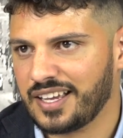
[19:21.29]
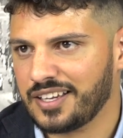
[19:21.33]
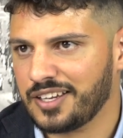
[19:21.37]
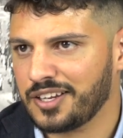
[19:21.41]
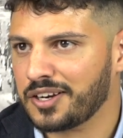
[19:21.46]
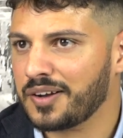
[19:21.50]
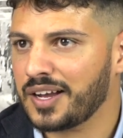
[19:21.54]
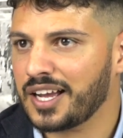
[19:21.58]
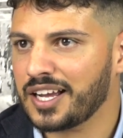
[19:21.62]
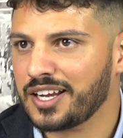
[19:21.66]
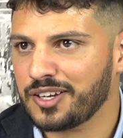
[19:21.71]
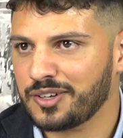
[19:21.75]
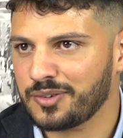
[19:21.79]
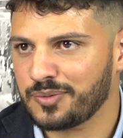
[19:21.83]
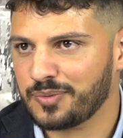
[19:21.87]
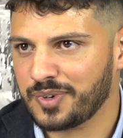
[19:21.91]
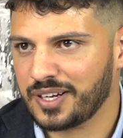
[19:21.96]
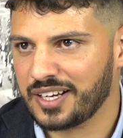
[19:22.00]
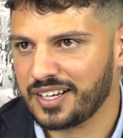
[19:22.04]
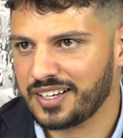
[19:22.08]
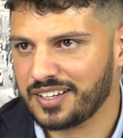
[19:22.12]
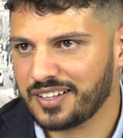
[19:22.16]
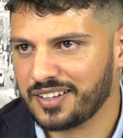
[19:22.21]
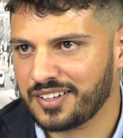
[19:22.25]
I could
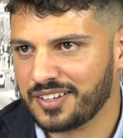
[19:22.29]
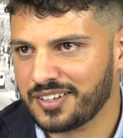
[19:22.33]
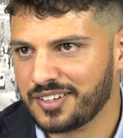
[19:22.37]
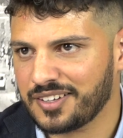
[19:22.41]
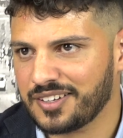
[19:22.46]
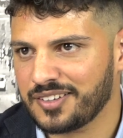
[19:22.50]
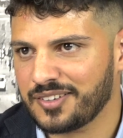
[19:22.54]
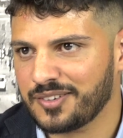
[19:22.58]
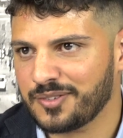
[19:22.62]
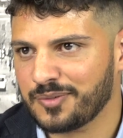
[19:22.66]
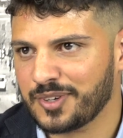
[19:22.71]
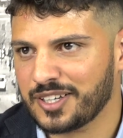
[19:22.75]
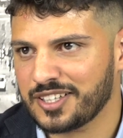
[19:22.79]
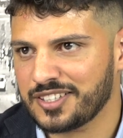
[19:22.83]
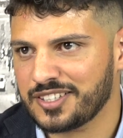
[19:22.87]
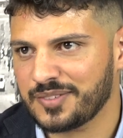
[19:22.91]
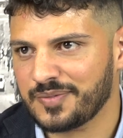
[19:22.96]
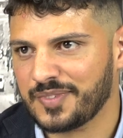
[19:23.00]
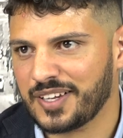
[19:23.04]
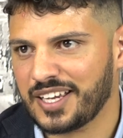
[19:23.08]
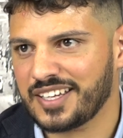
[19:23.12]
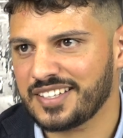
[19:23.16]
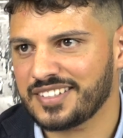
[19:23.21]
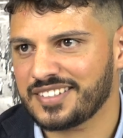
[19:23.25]
read a lot of
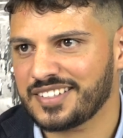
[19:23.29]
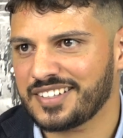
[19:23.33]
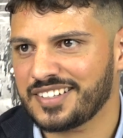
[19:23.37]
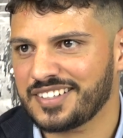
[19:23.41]
resumes and